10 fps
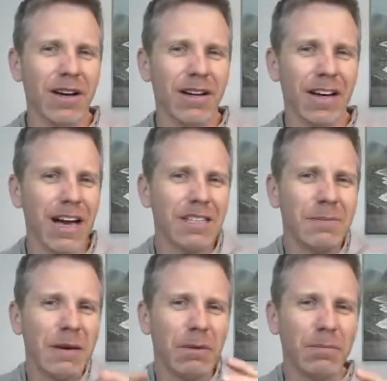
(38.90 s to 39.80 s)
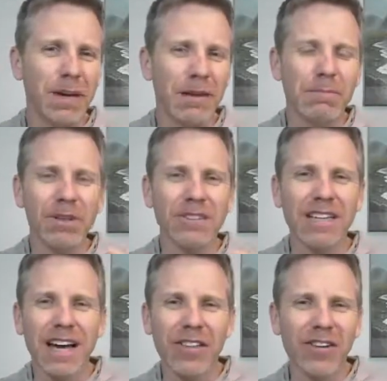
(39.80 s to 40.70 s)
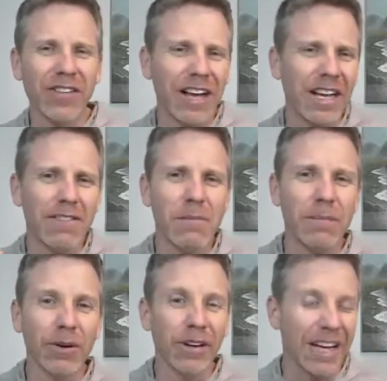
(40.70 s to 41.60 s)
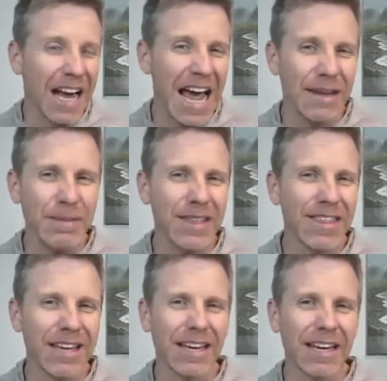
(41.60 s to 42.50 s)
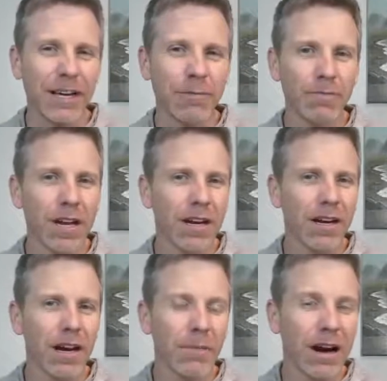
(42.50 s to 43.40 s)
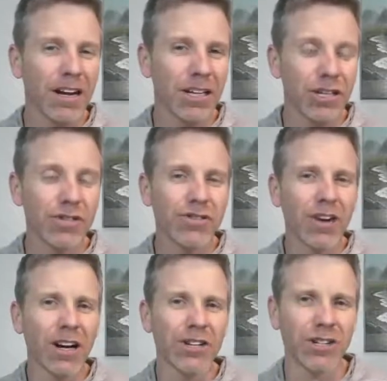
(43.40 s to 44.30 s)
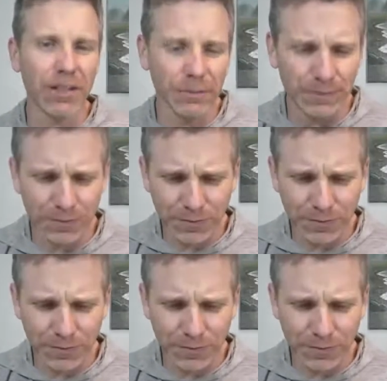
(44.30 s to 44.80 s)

God's people being built together and the idea of a building, it had me thinking about construction.